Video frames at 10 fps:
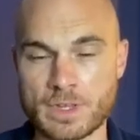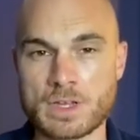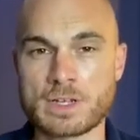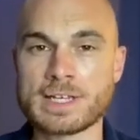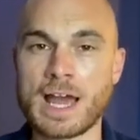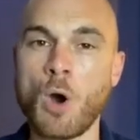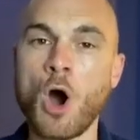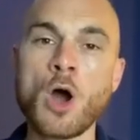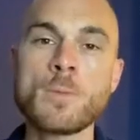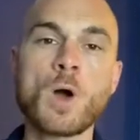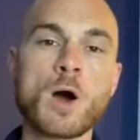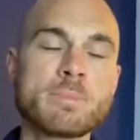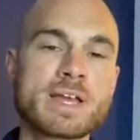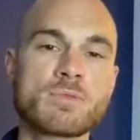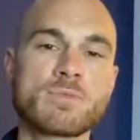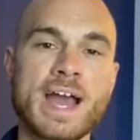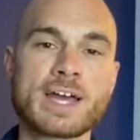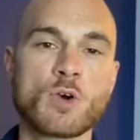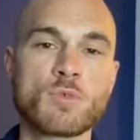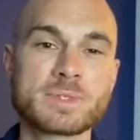Now, I'm not a big
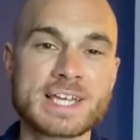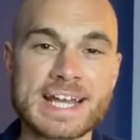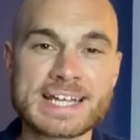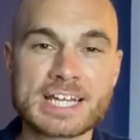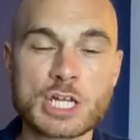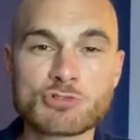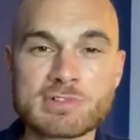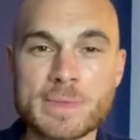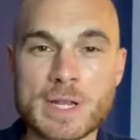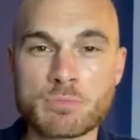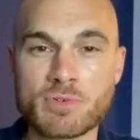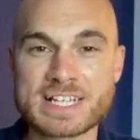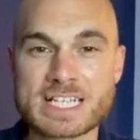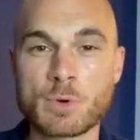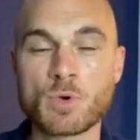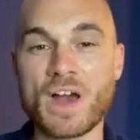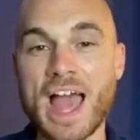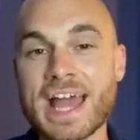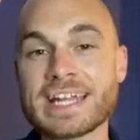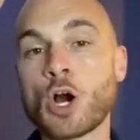fan of obtaining an agreement in principle for
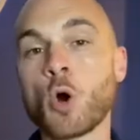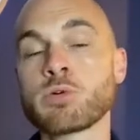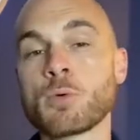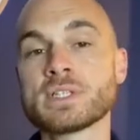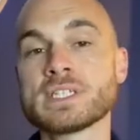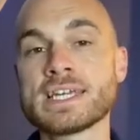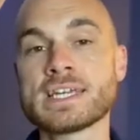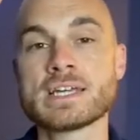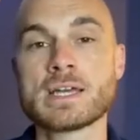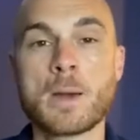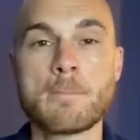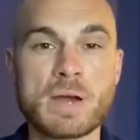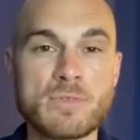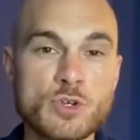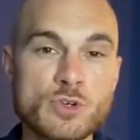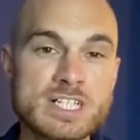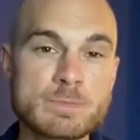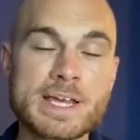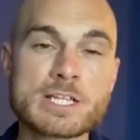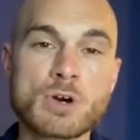any old property, but if you can
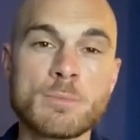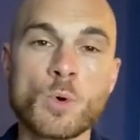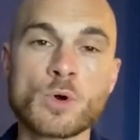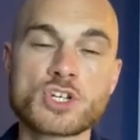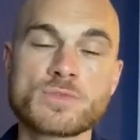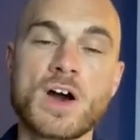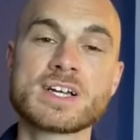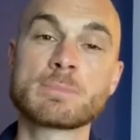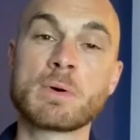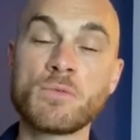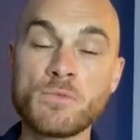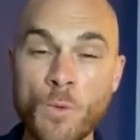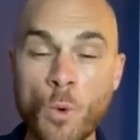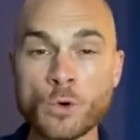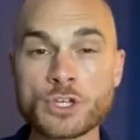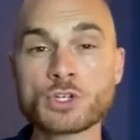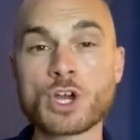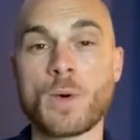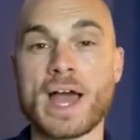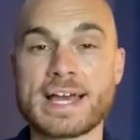speak to a mortgage advisor before you
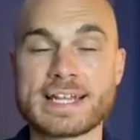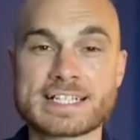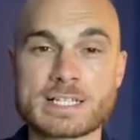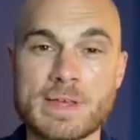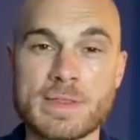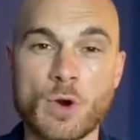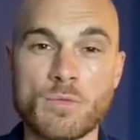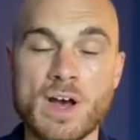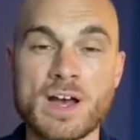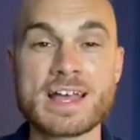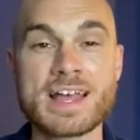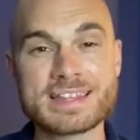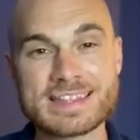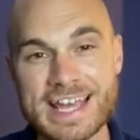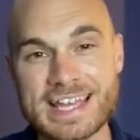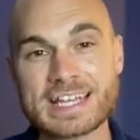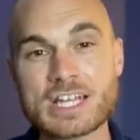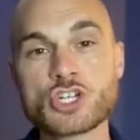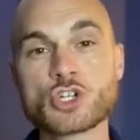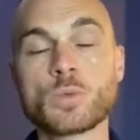go ahead and submit the offer, they can
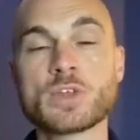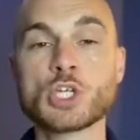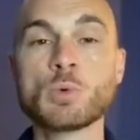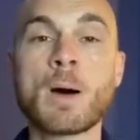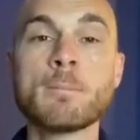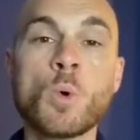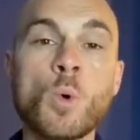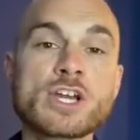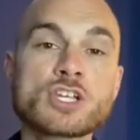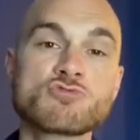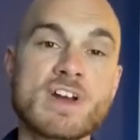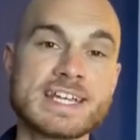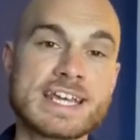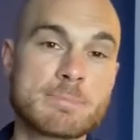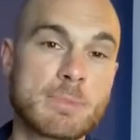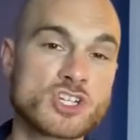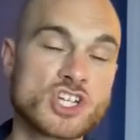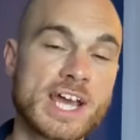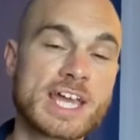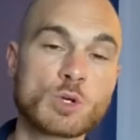ensure that you are mortgage ready by
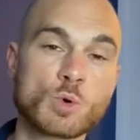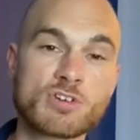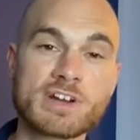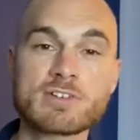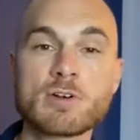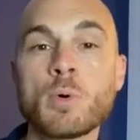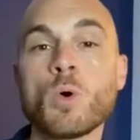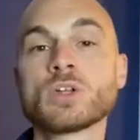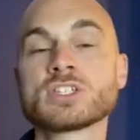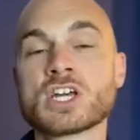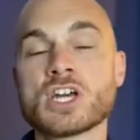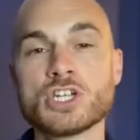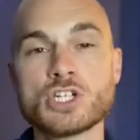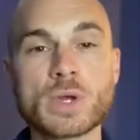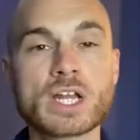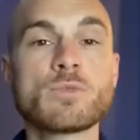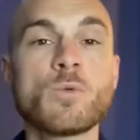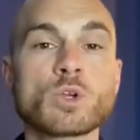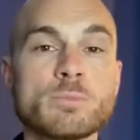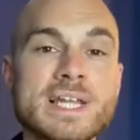checking your credit reports, doing an
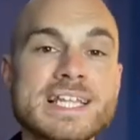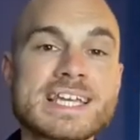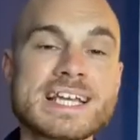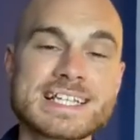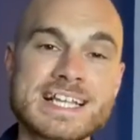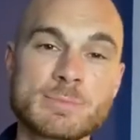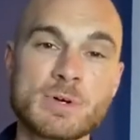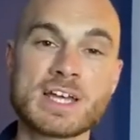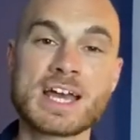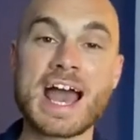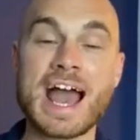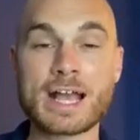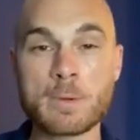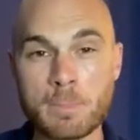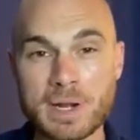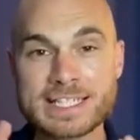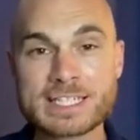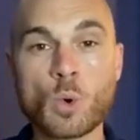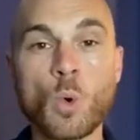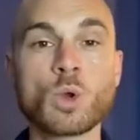affordability assessment, and
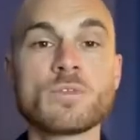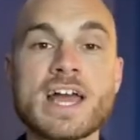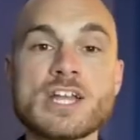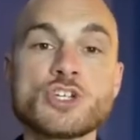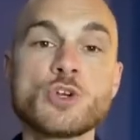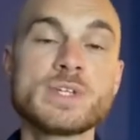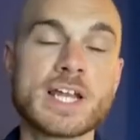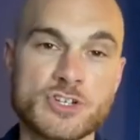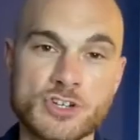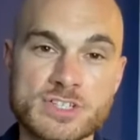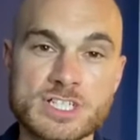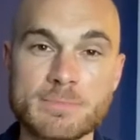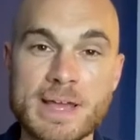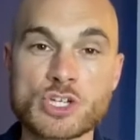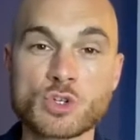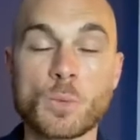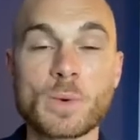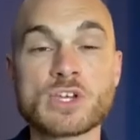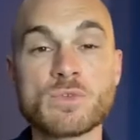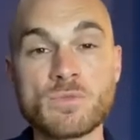completing all of their due diligence to make sure that
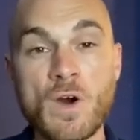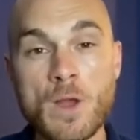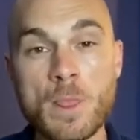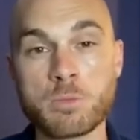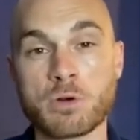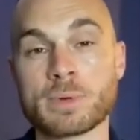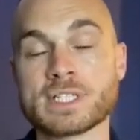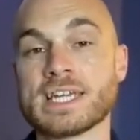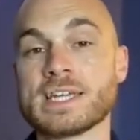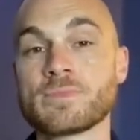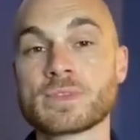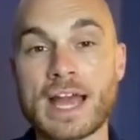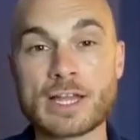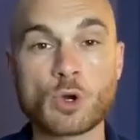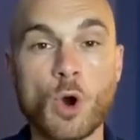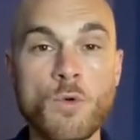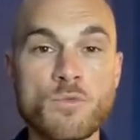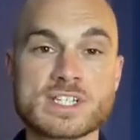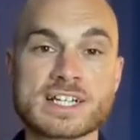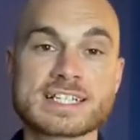when you find the property and your offer
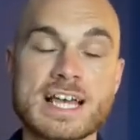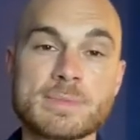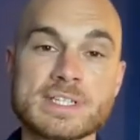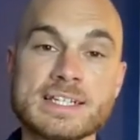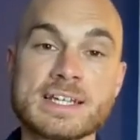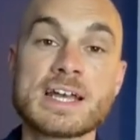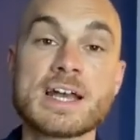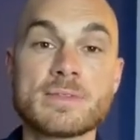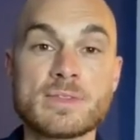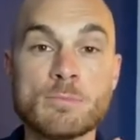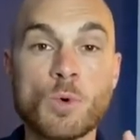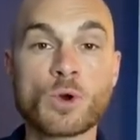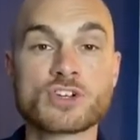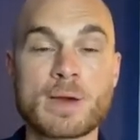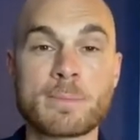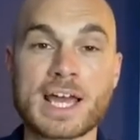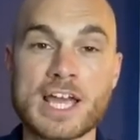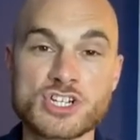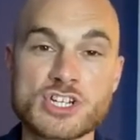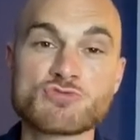is accepted, the mortgage
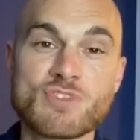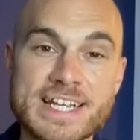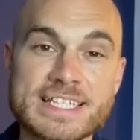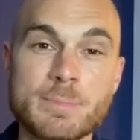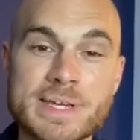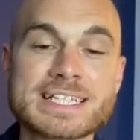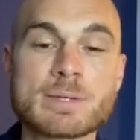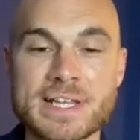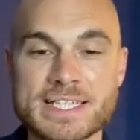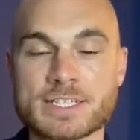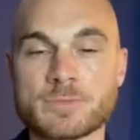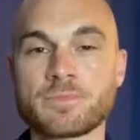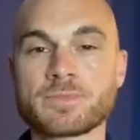application is ready to be submitted.